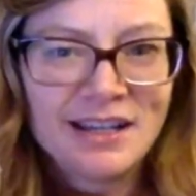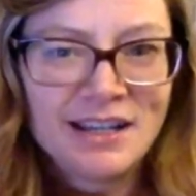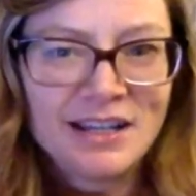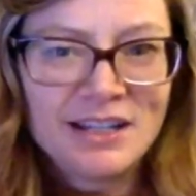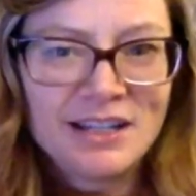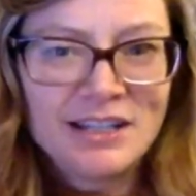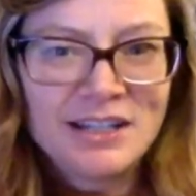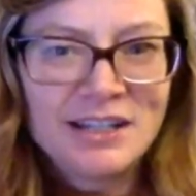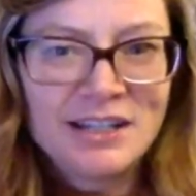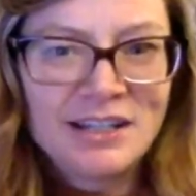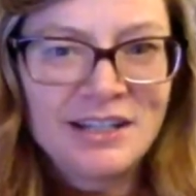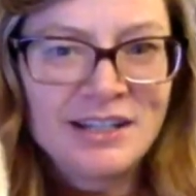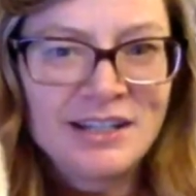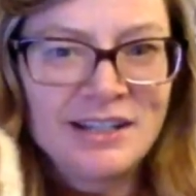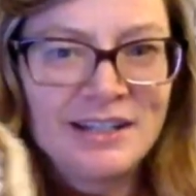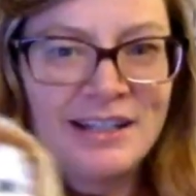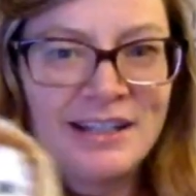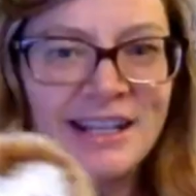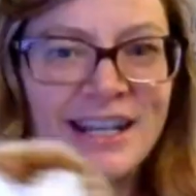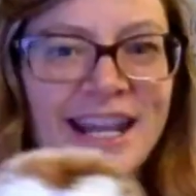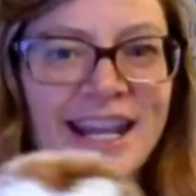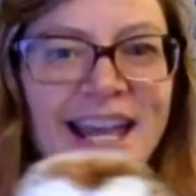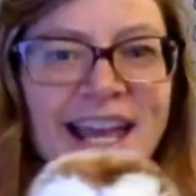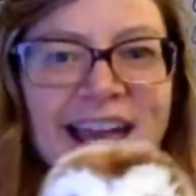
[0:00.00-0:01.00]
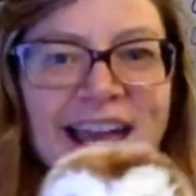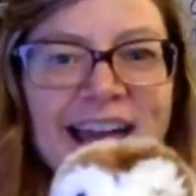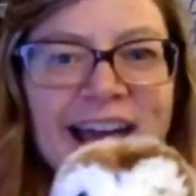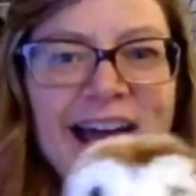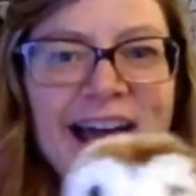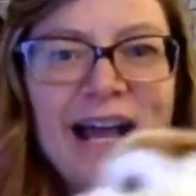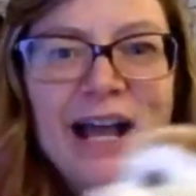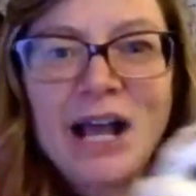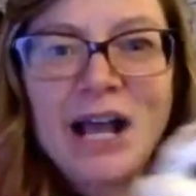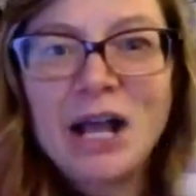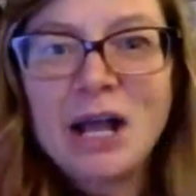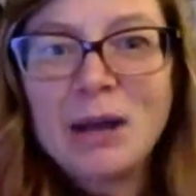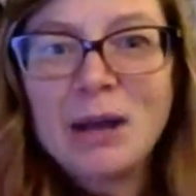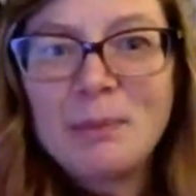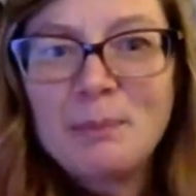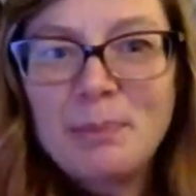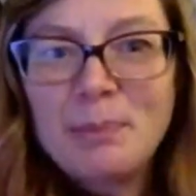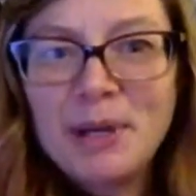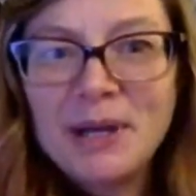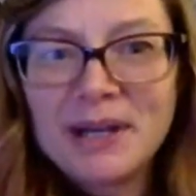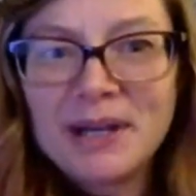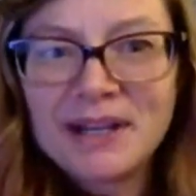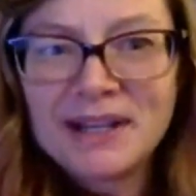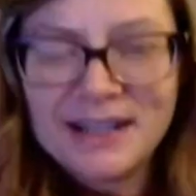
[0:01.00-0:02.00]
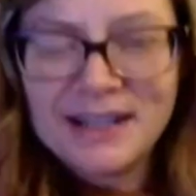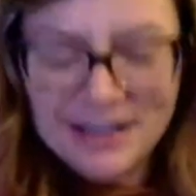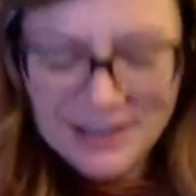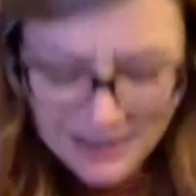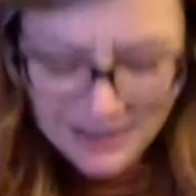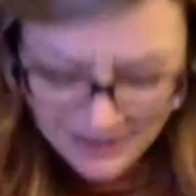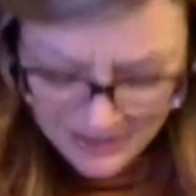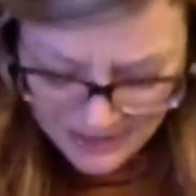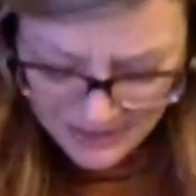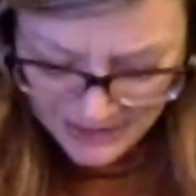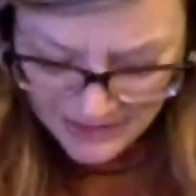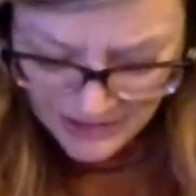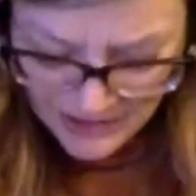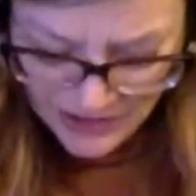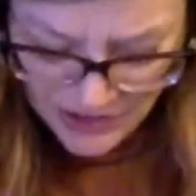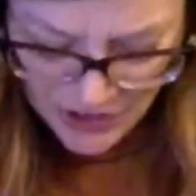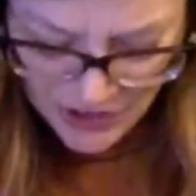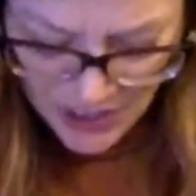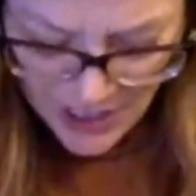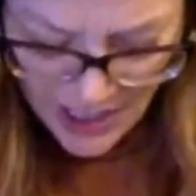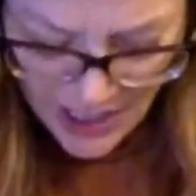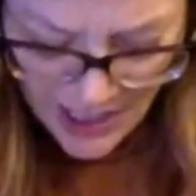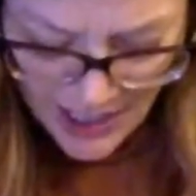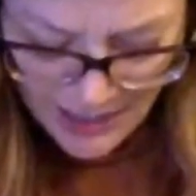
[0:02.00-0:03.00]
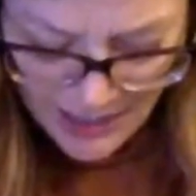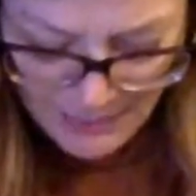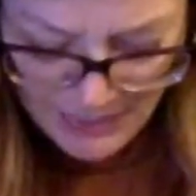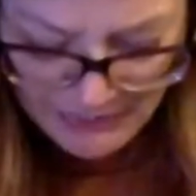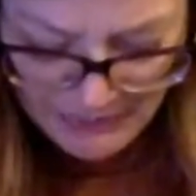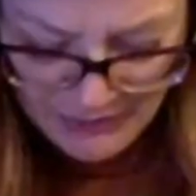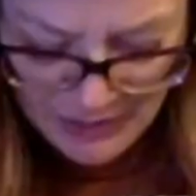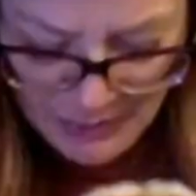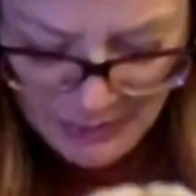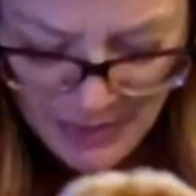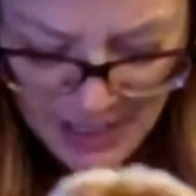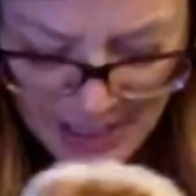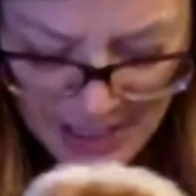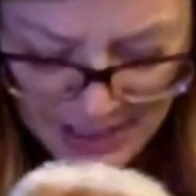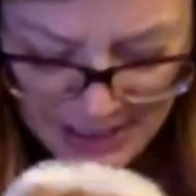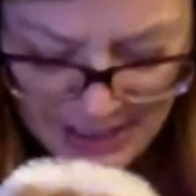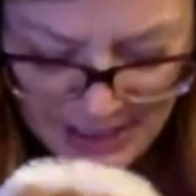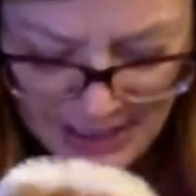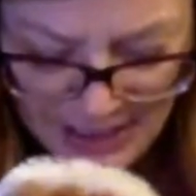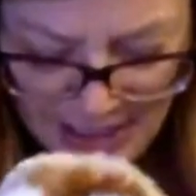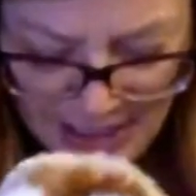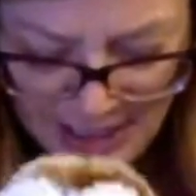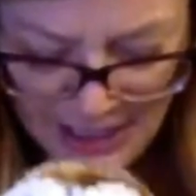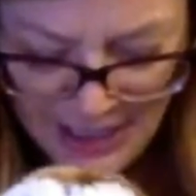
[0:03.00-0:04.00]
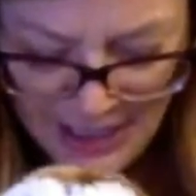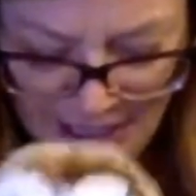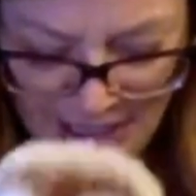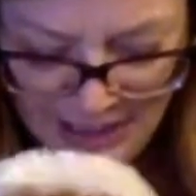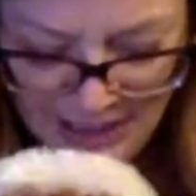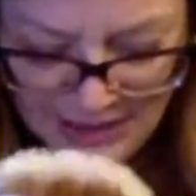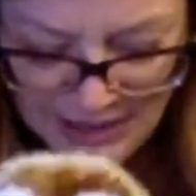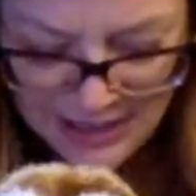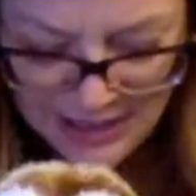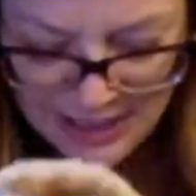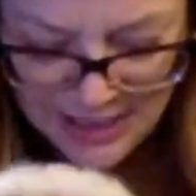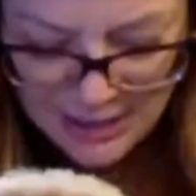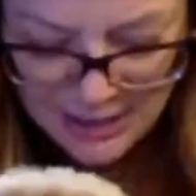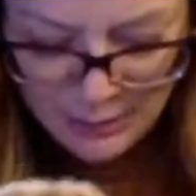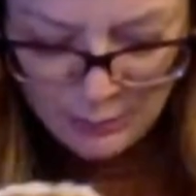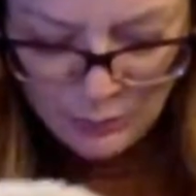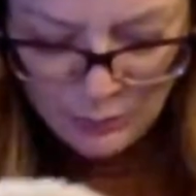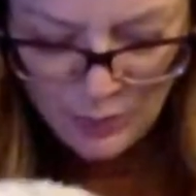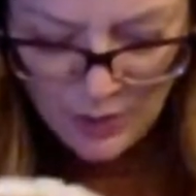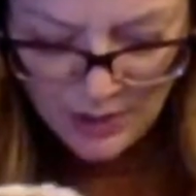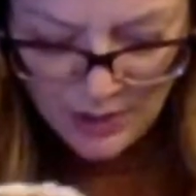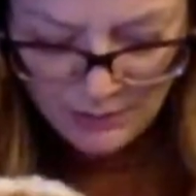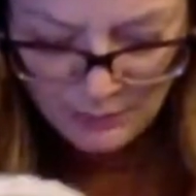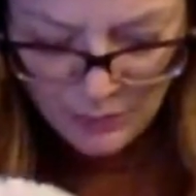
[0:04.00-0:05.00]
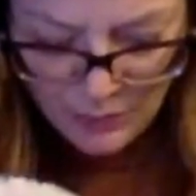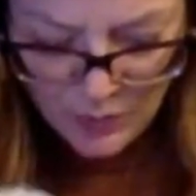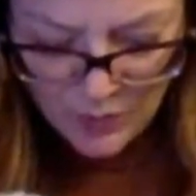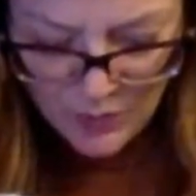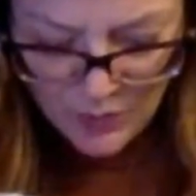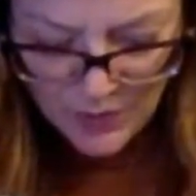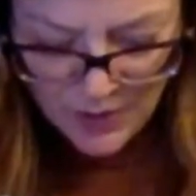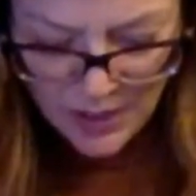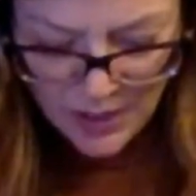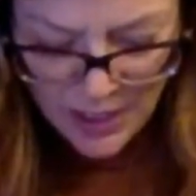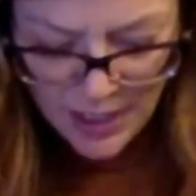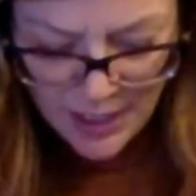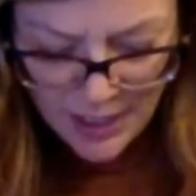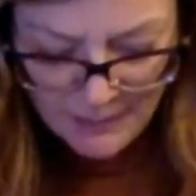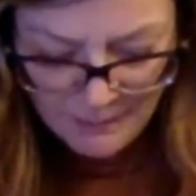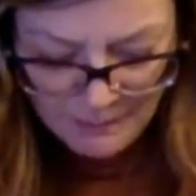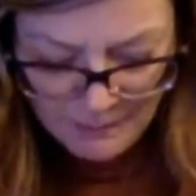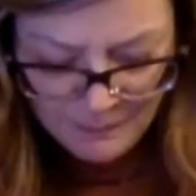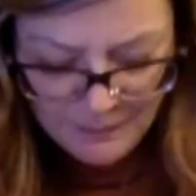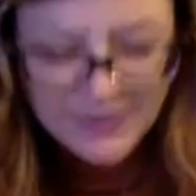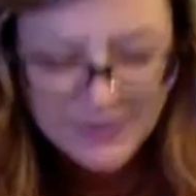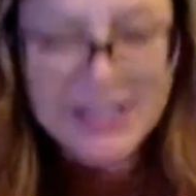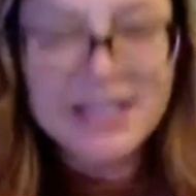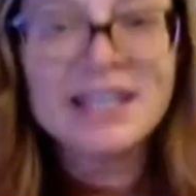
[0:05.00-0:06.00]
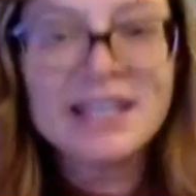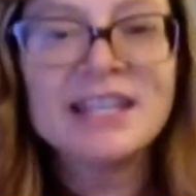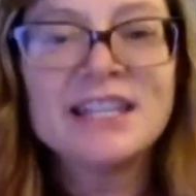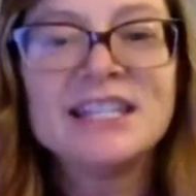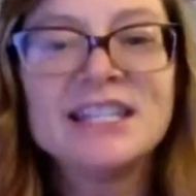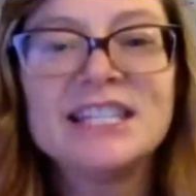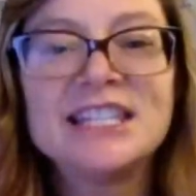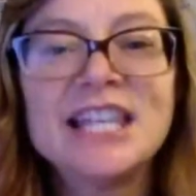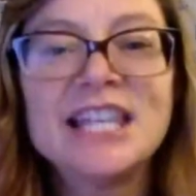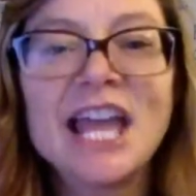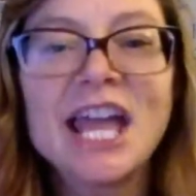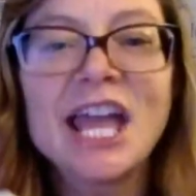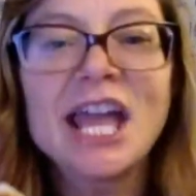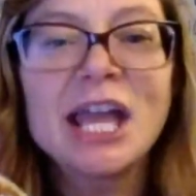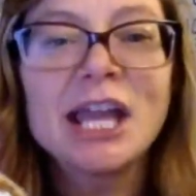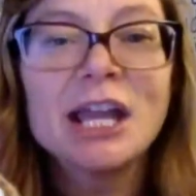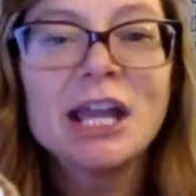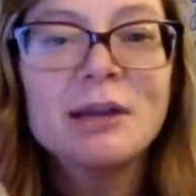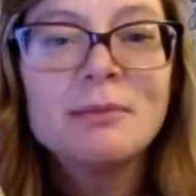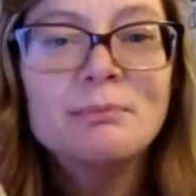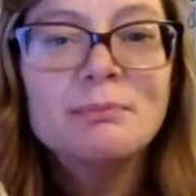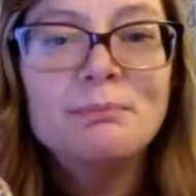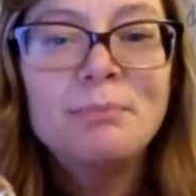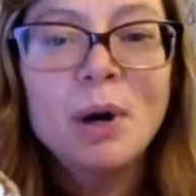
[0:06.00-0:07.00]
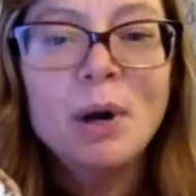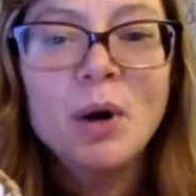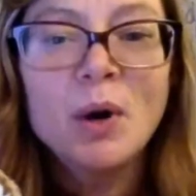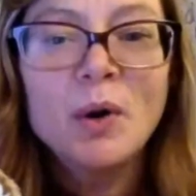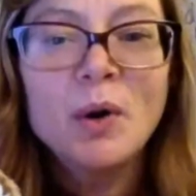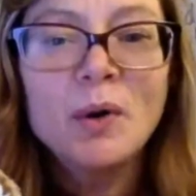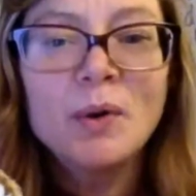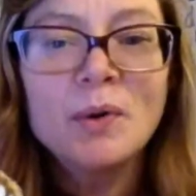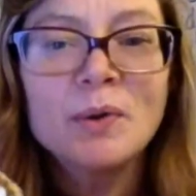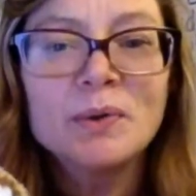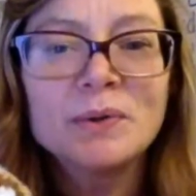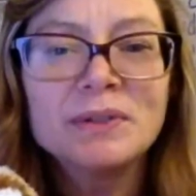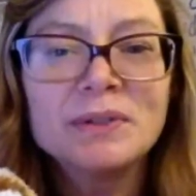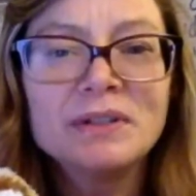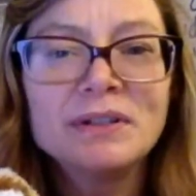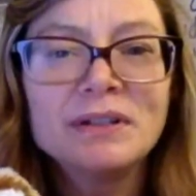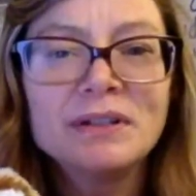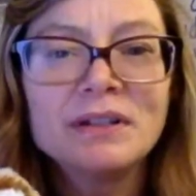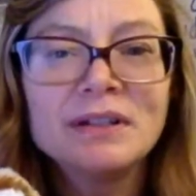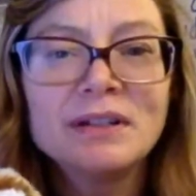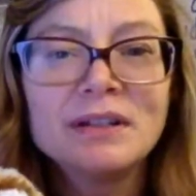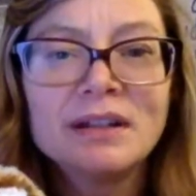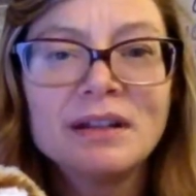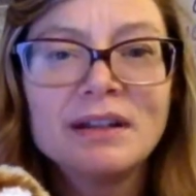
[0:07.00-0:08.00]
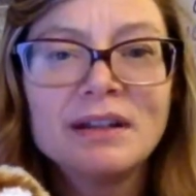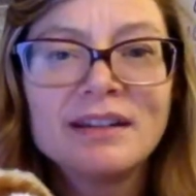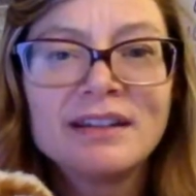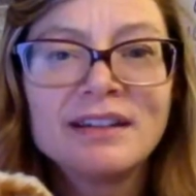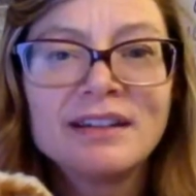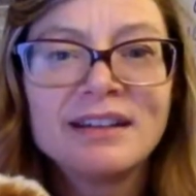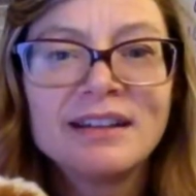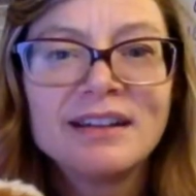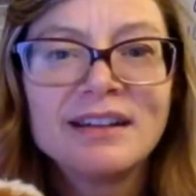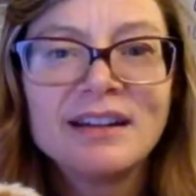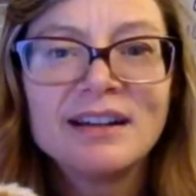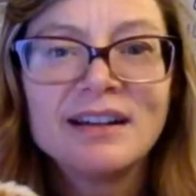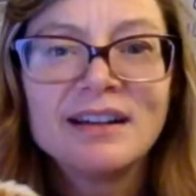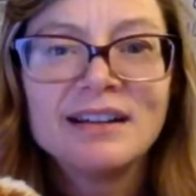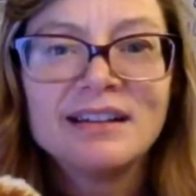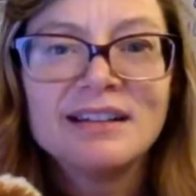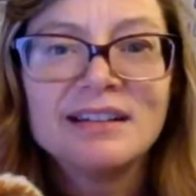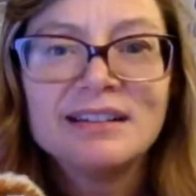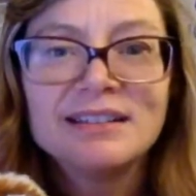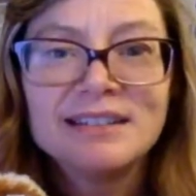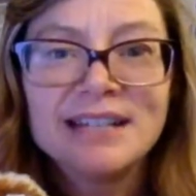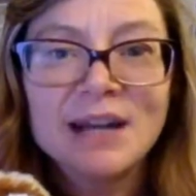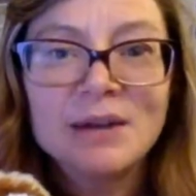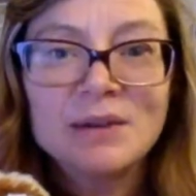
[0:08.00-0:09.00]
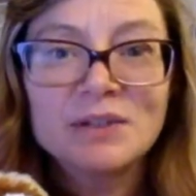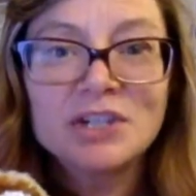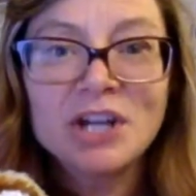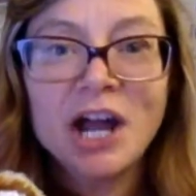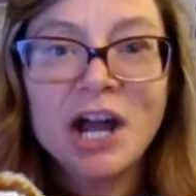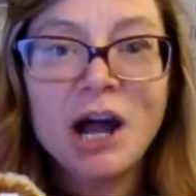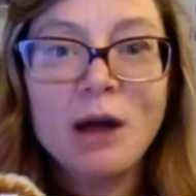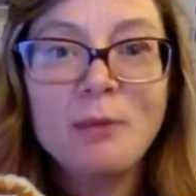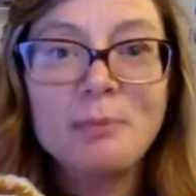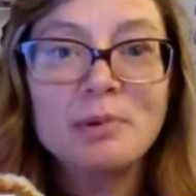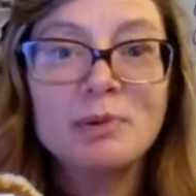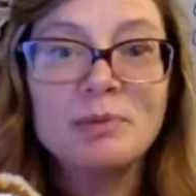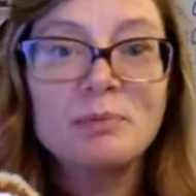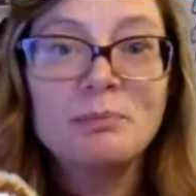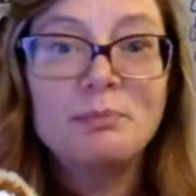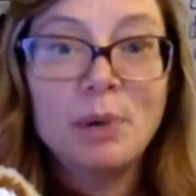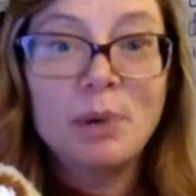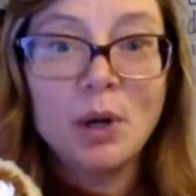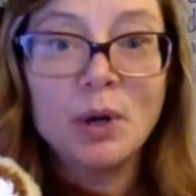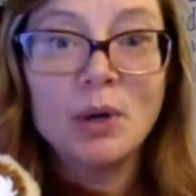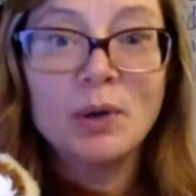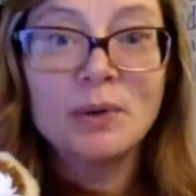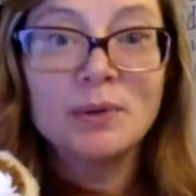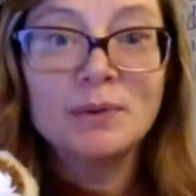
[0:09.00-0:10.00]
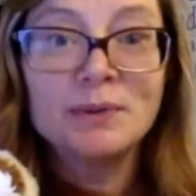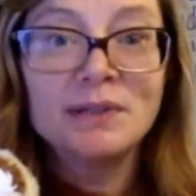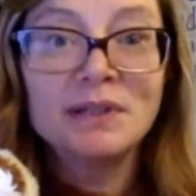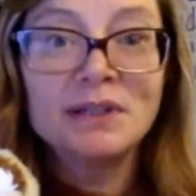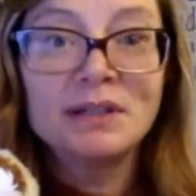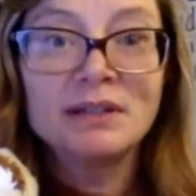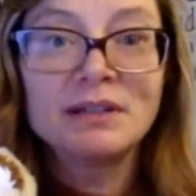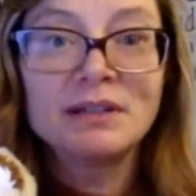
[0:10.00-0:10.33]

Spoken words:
N-a-p. Good job, everybody. Let's do one more. Say bone. Now chop bone.